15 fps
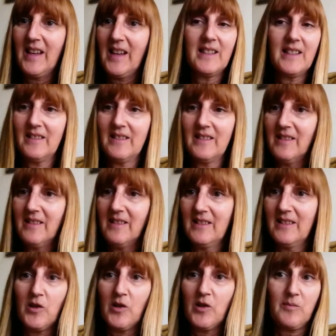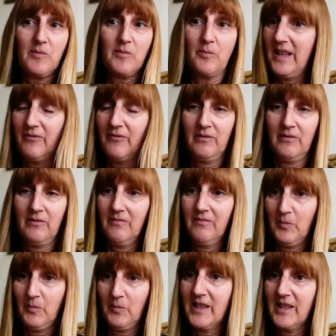And it wasn't painful.
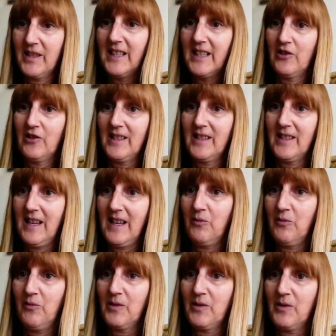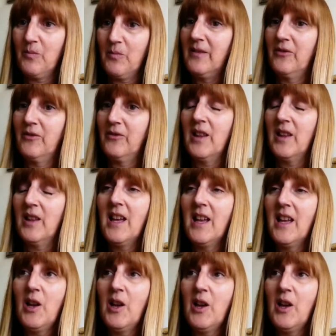The procedure itself wasn't painful.